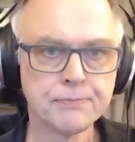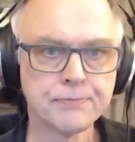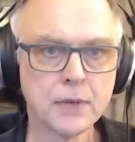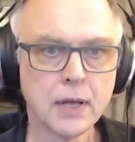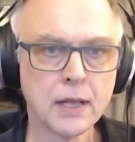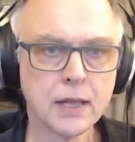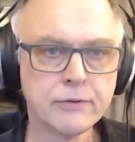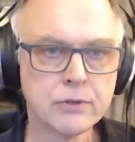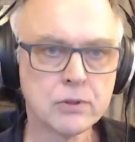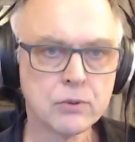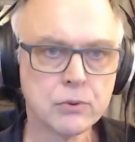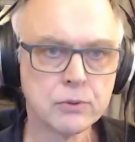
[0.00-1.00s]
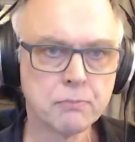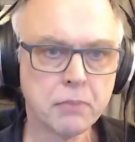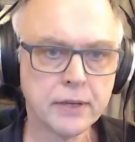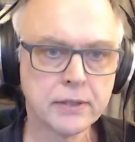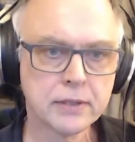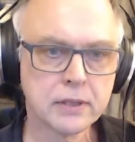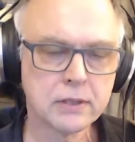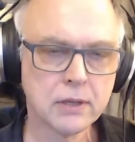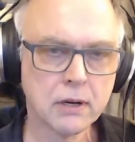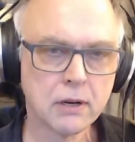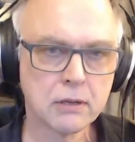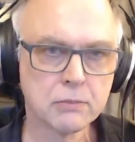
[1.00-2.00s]
I'll have to play this guitar a
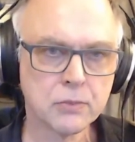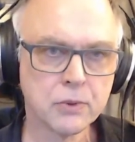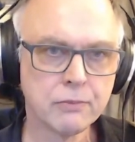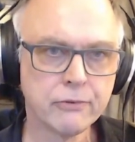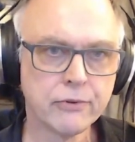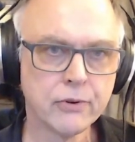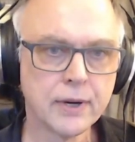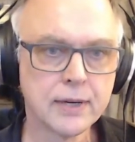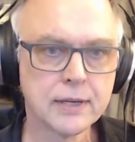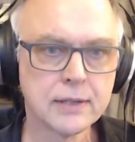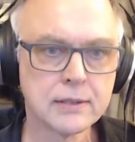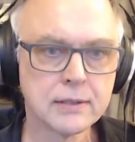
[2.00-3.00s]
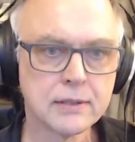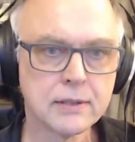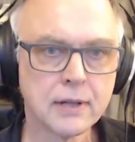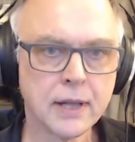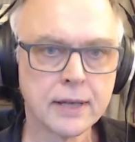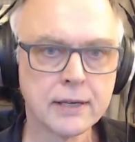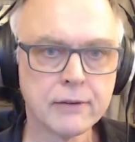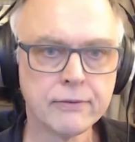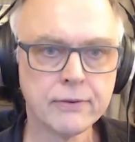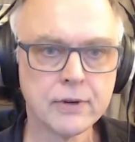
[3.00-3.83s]
lot more before I can give